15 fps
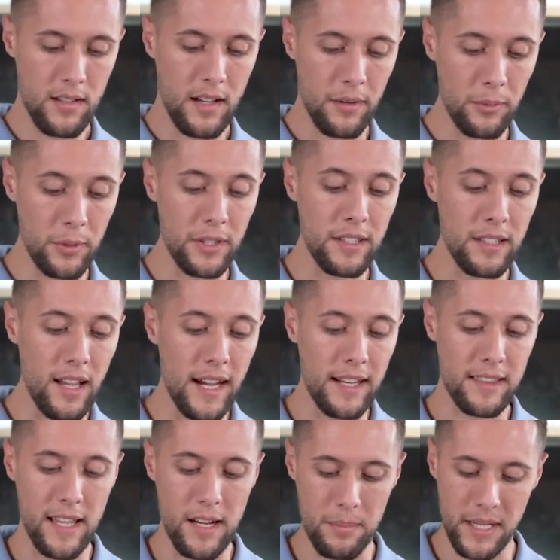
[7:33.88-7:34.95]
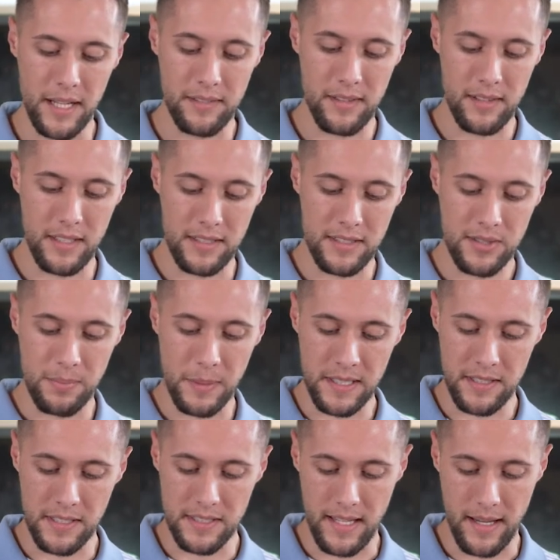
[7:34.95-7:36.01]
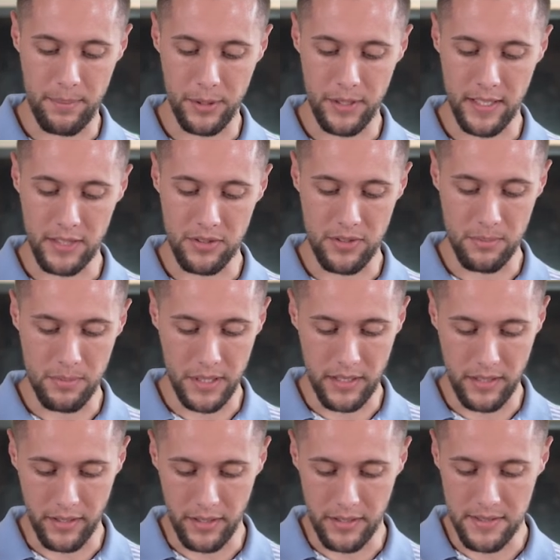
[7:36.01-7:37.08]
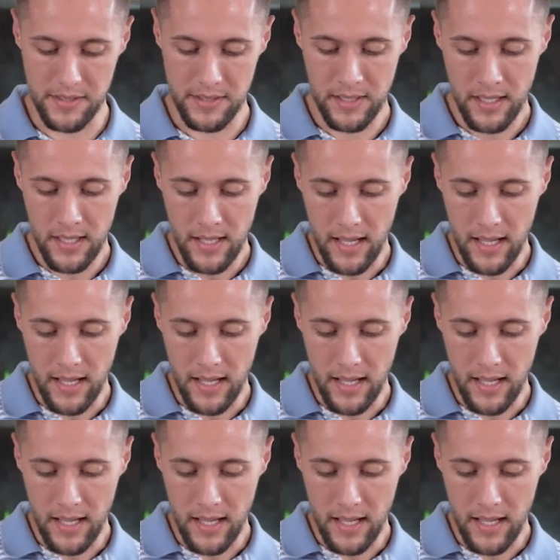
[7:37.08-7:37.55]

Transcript: I really like that about this Spentys application because